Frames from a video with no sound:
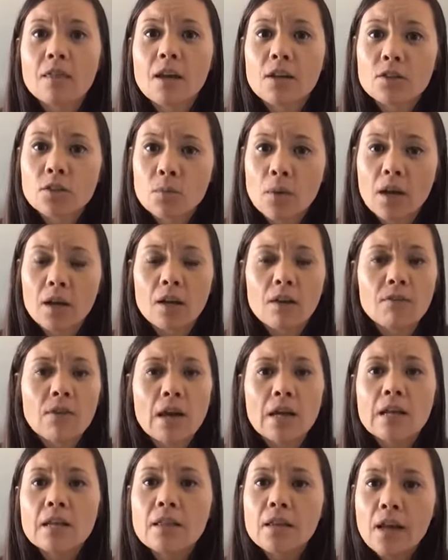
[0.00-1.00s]
That's right. If
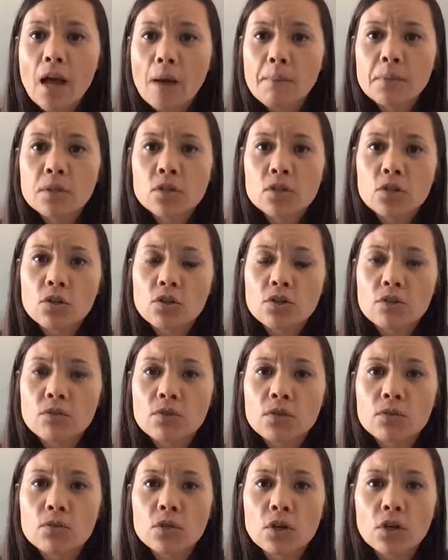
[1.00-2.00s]
anything happens to your
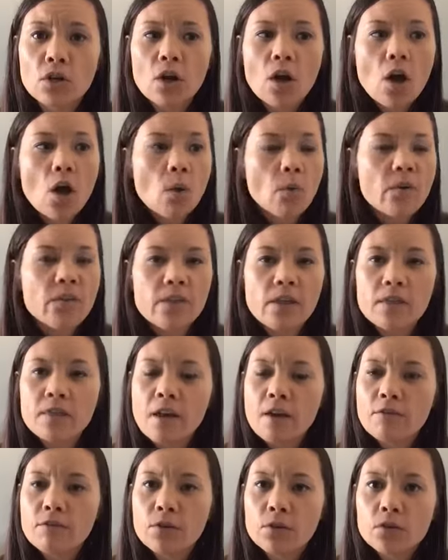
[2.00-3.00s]
diffuser within
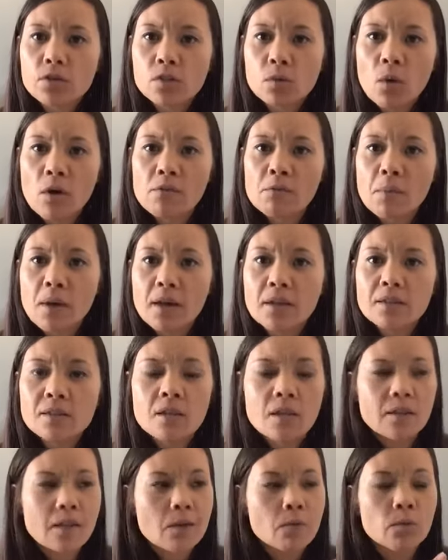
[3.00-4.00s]
that first 12 months,
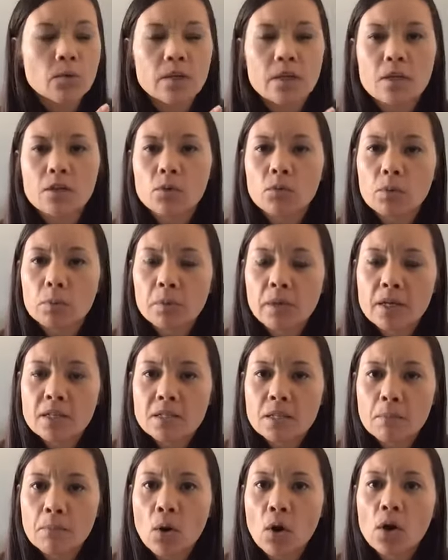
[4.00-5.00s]
they will either replace
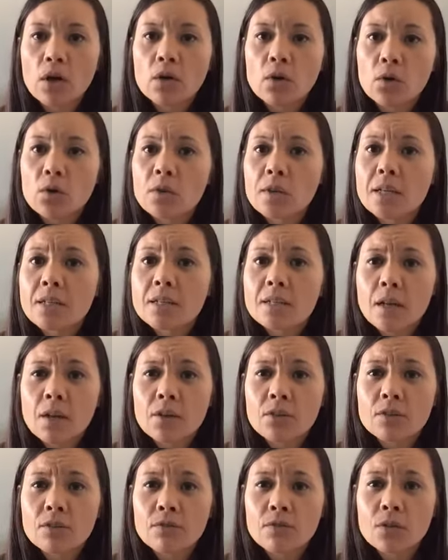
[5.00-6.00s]
the part or the
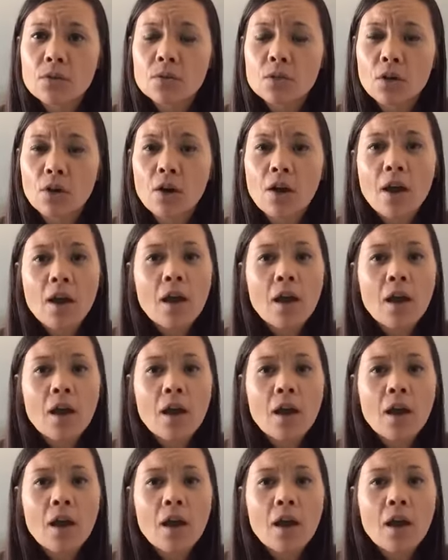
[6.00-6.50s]
entire diffuser.